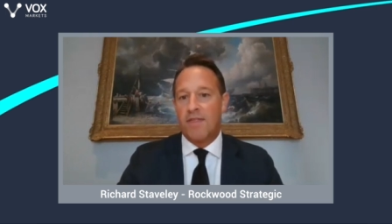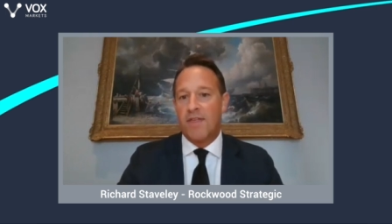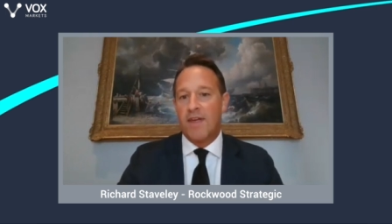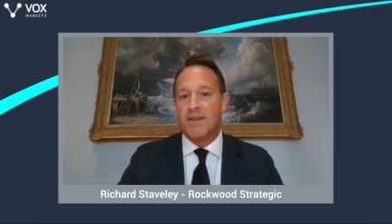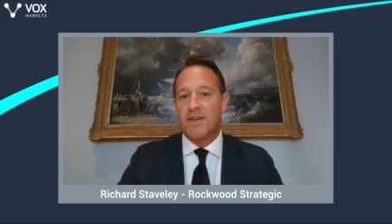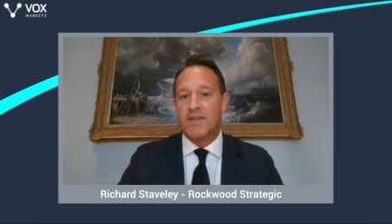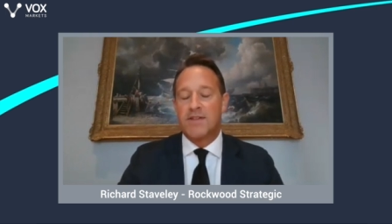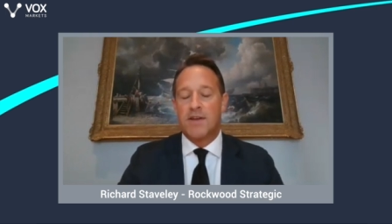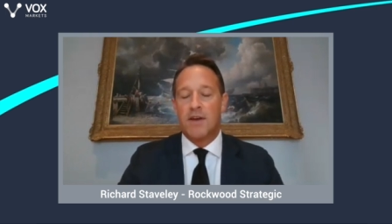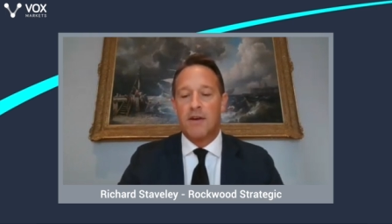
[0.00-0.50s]

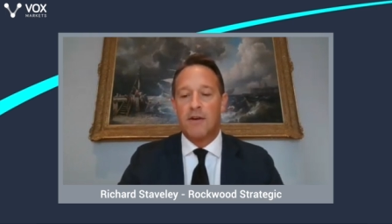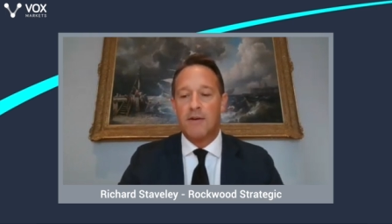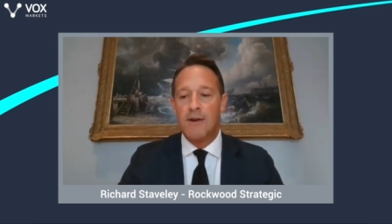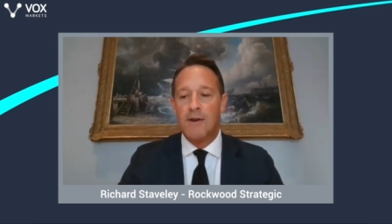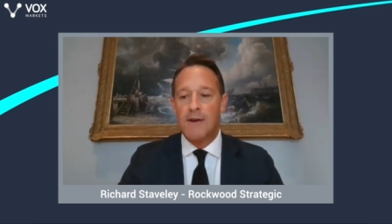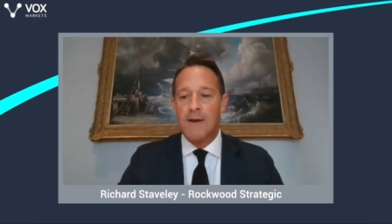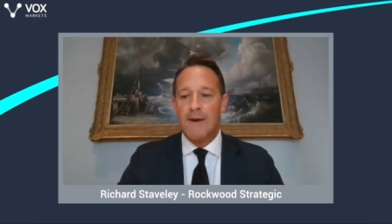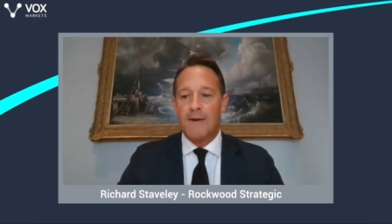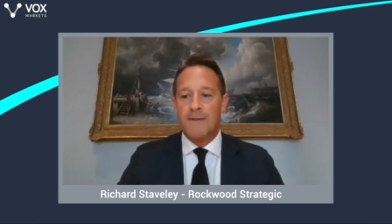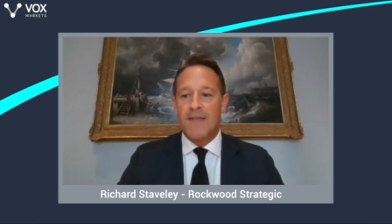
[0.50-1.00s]
thing. So
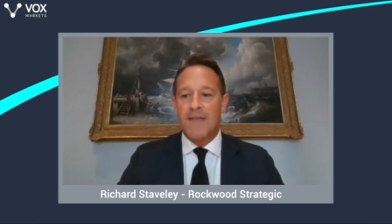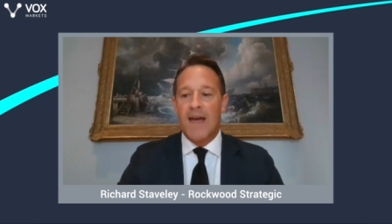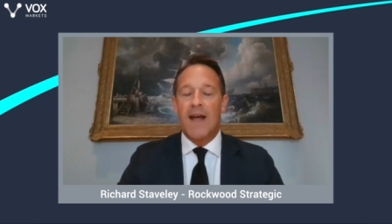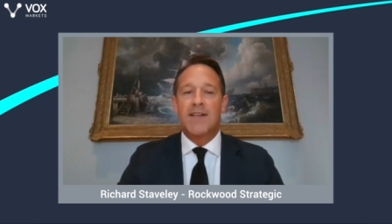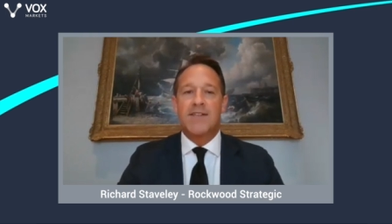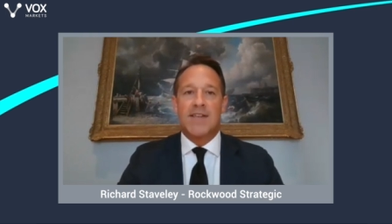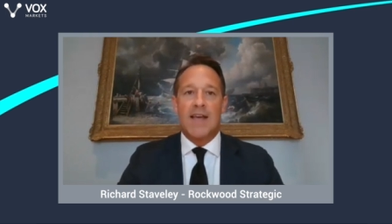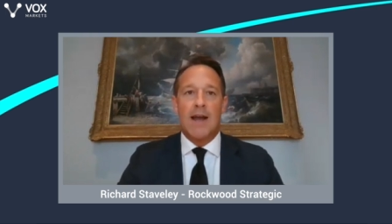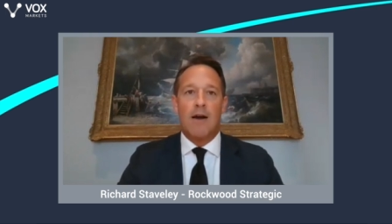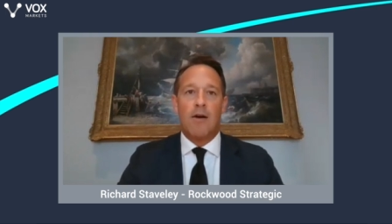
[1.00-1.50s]

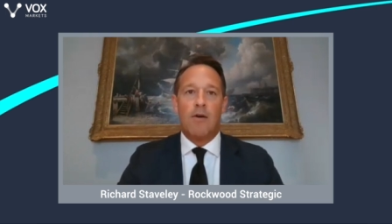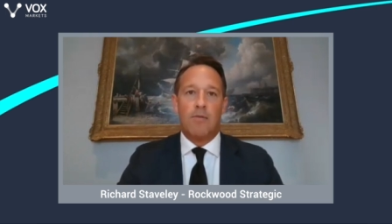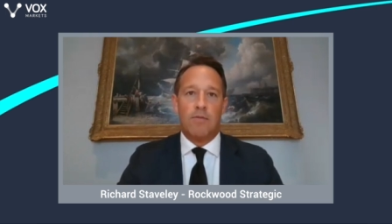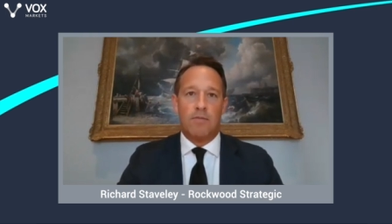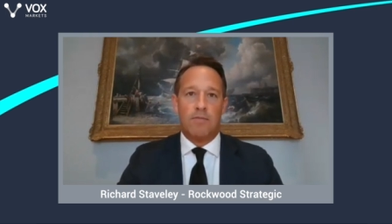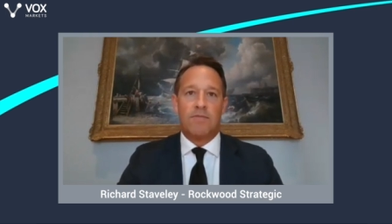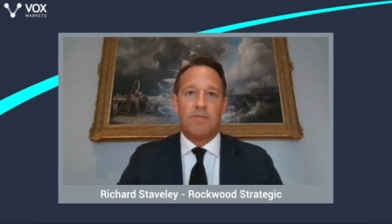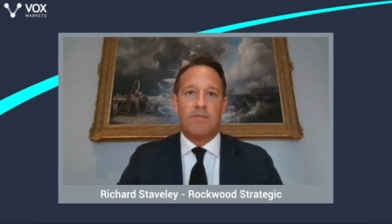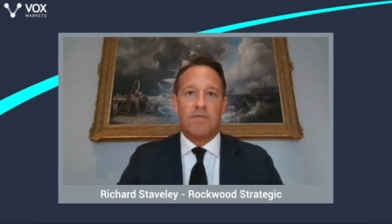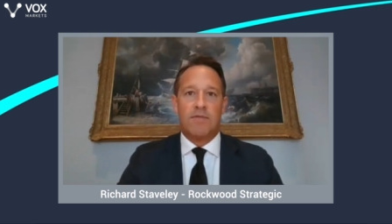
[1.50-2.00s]
that's how
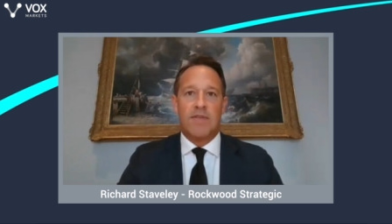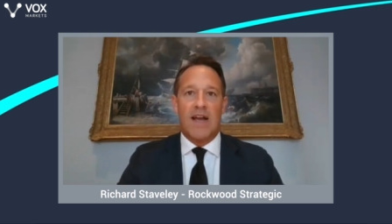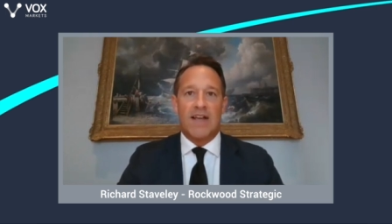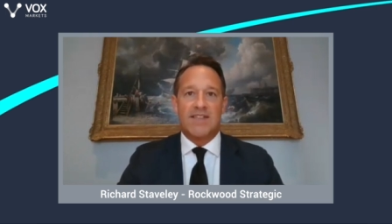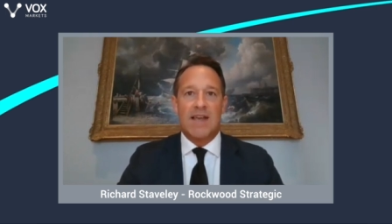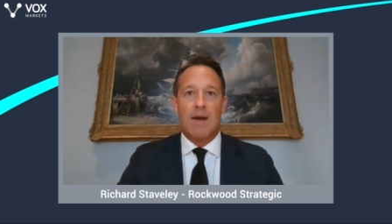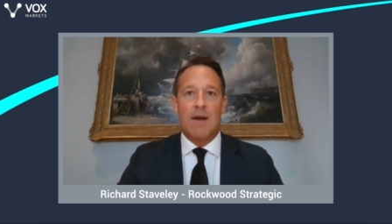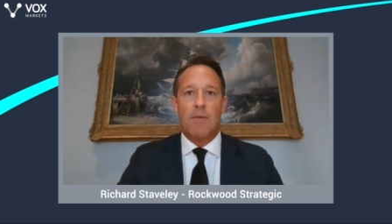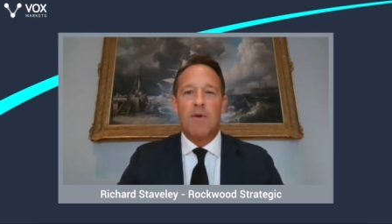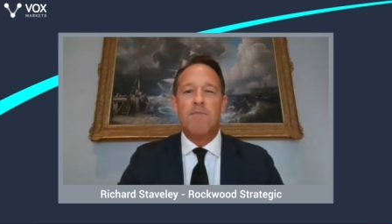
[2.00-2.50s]

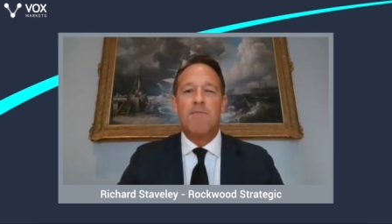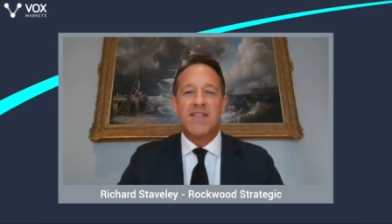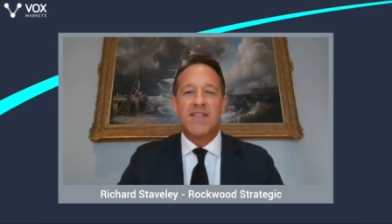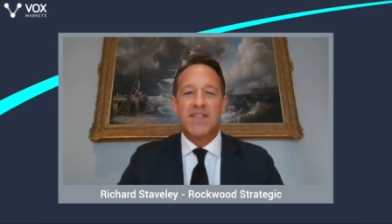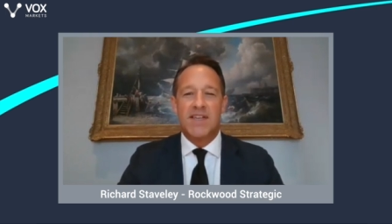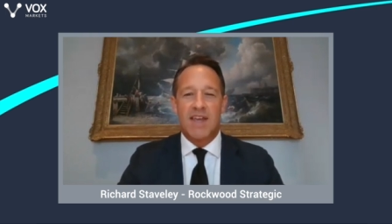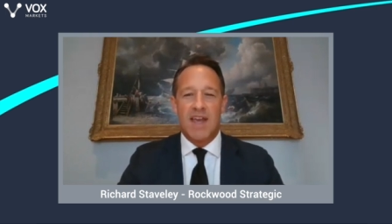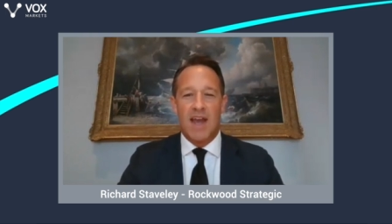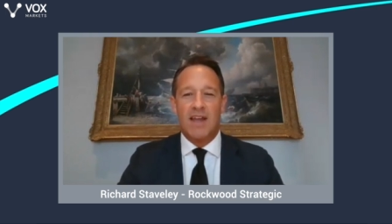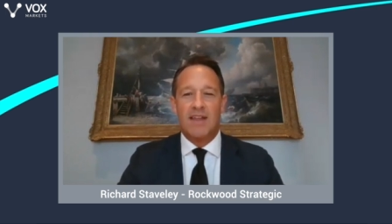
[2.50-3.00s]
we
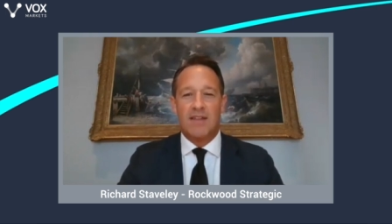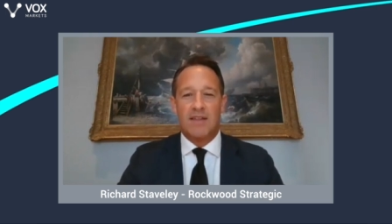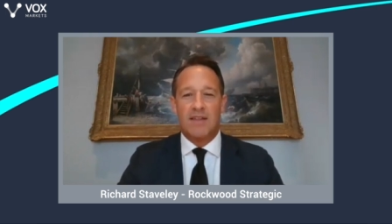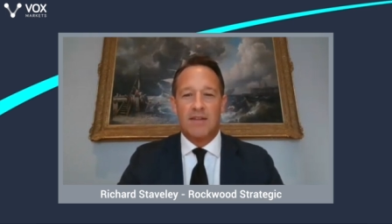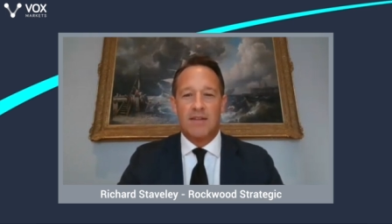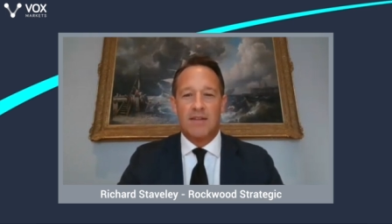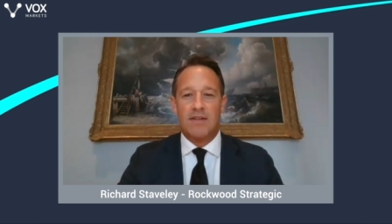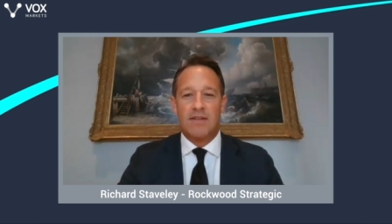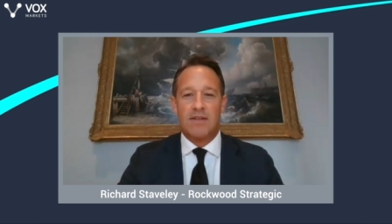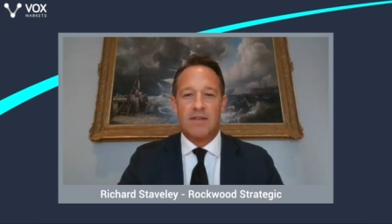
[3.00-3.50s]
mitigate
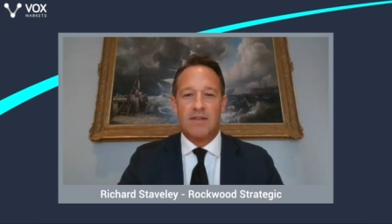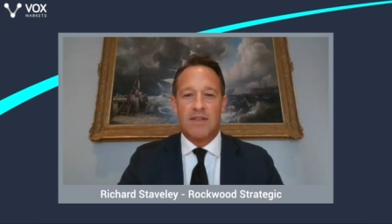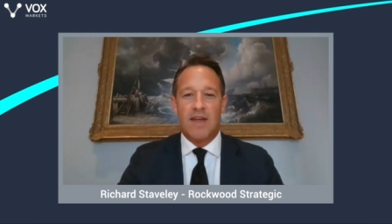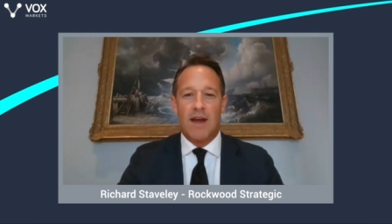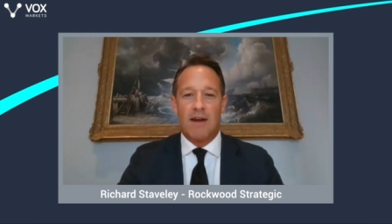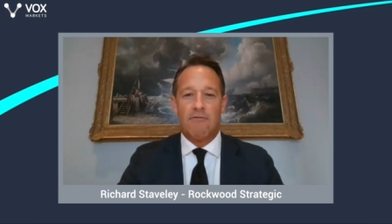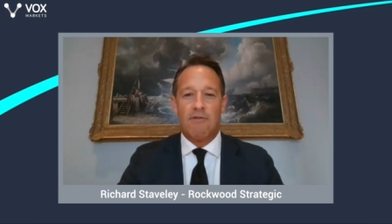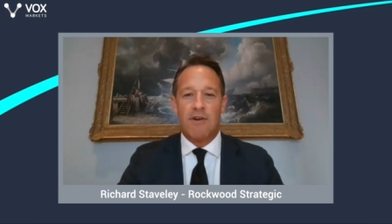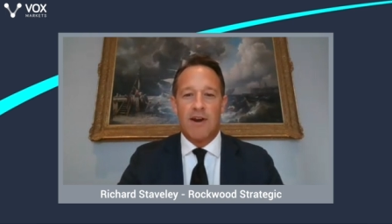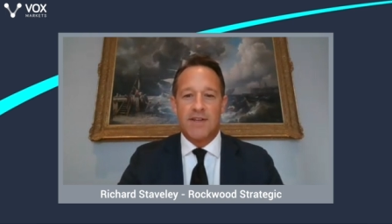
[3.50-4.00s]

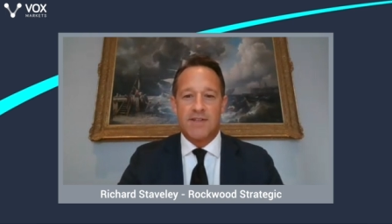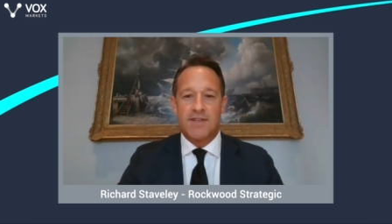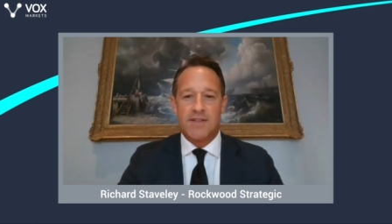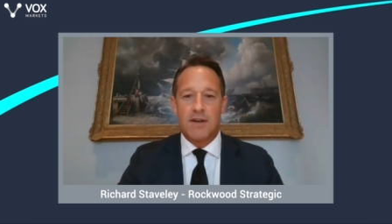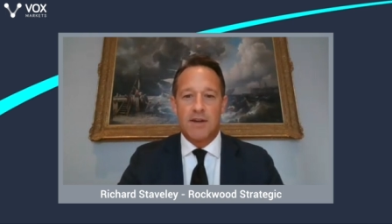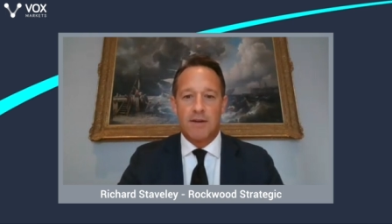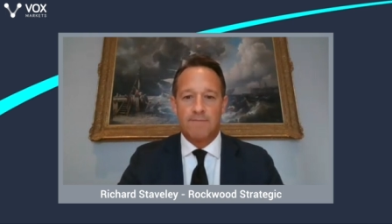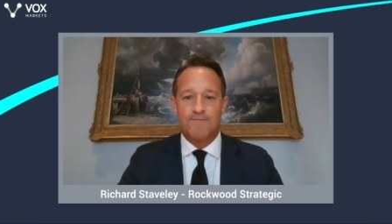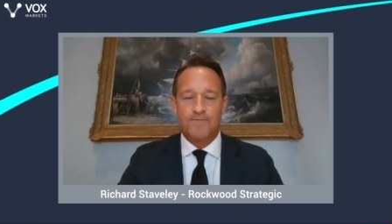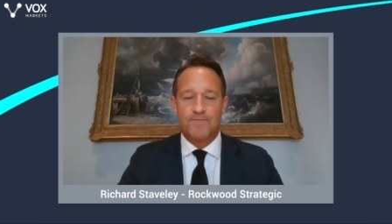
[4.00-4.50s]
that risk.
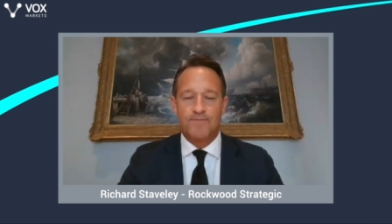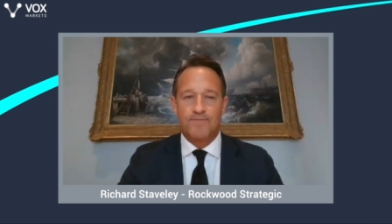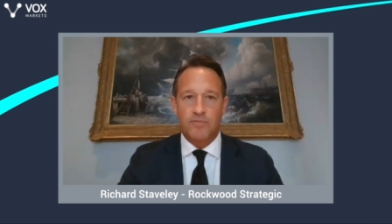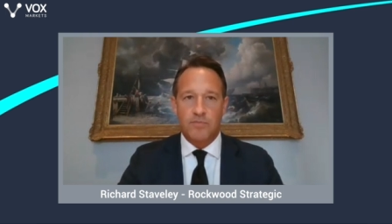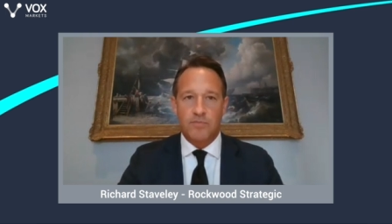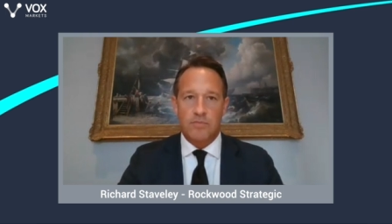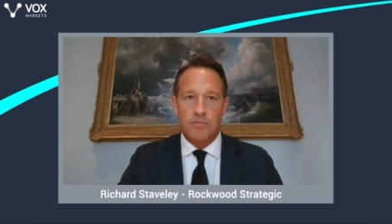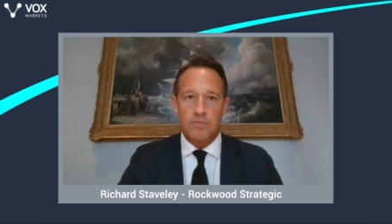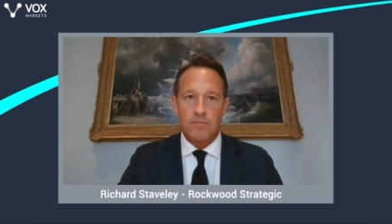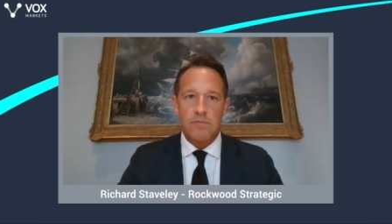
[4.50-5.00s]

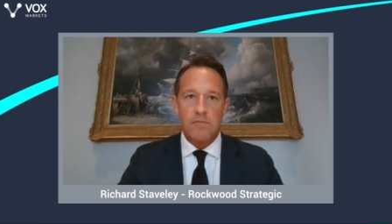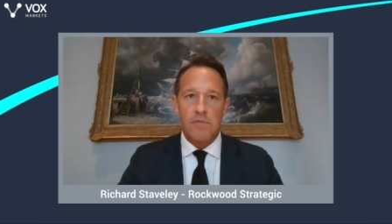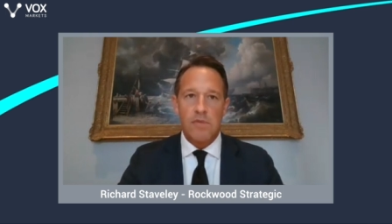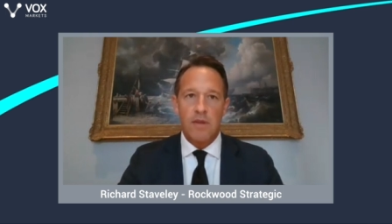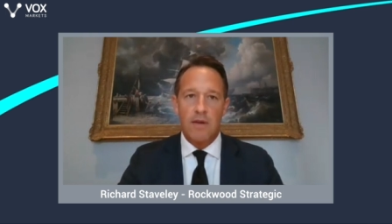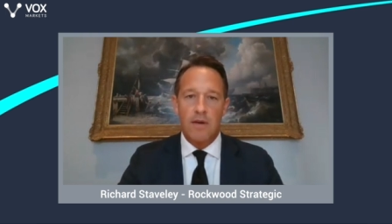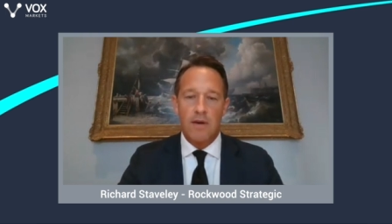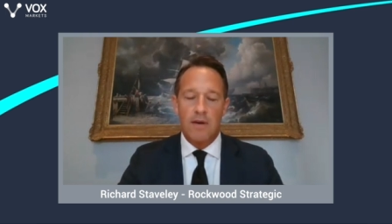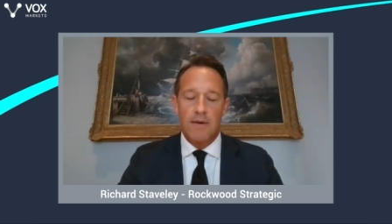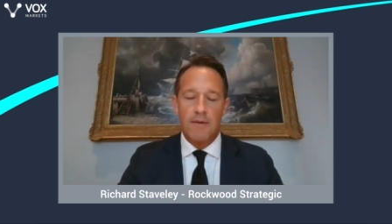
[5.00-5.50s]
So
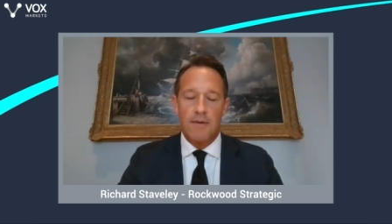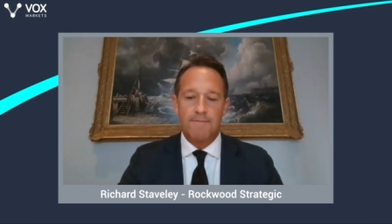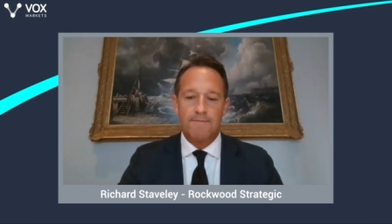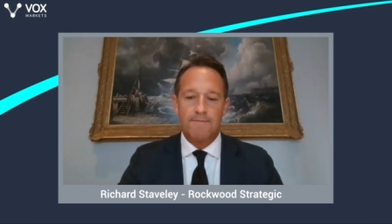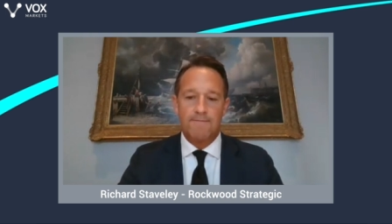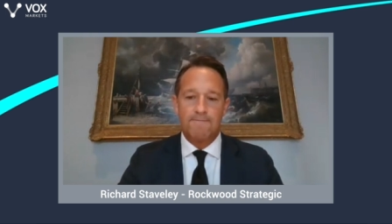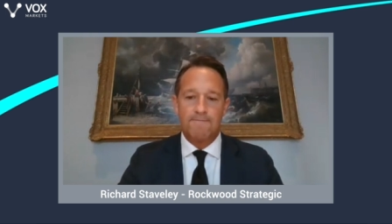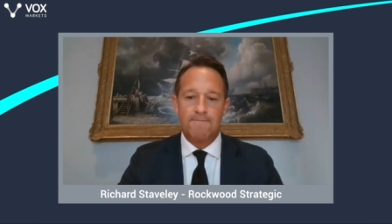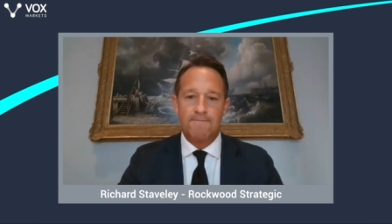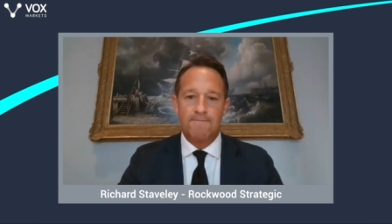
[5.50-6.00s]

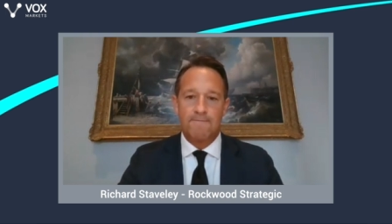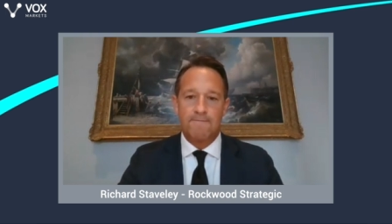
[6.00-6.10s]
you're